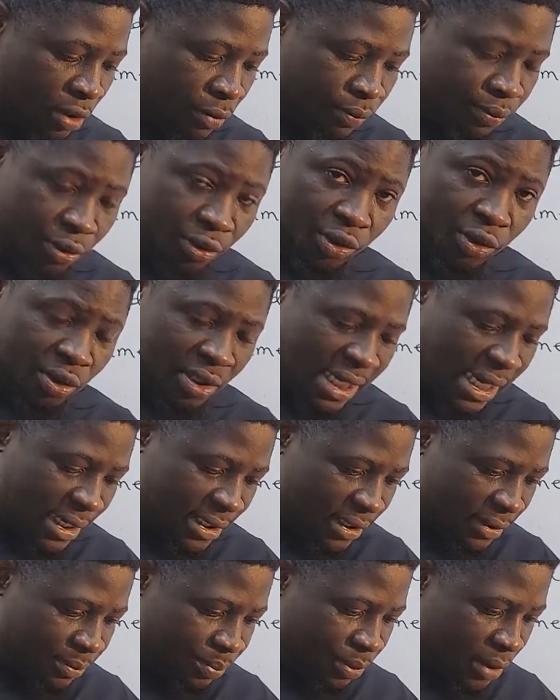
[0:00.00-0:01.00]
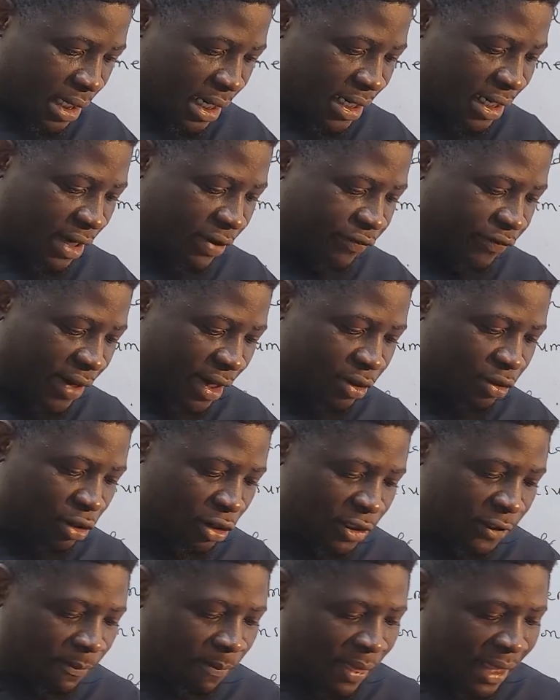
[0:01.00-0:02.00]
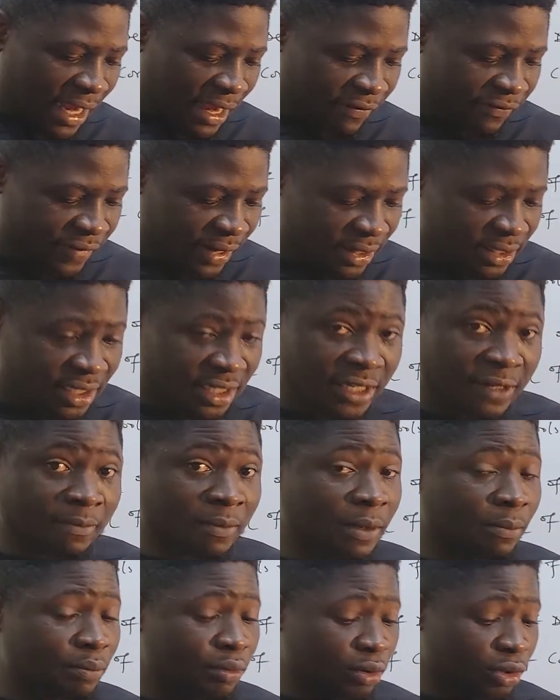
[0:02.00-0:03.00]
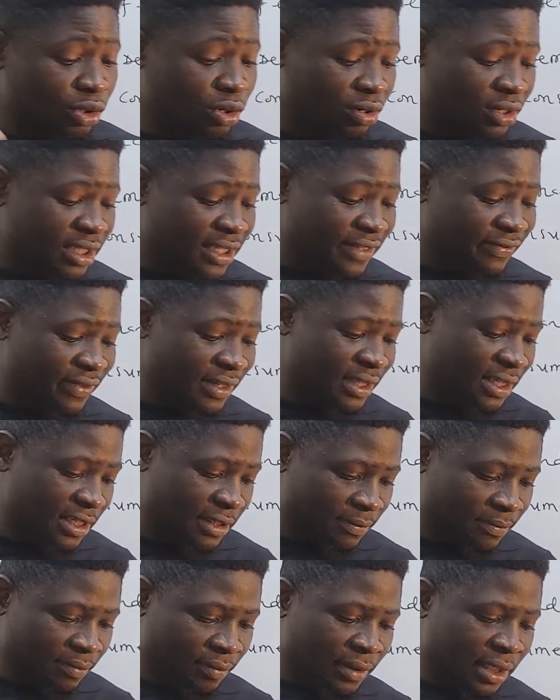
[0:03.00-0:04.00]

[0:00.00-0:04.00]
producers, and the factors affecting productivity.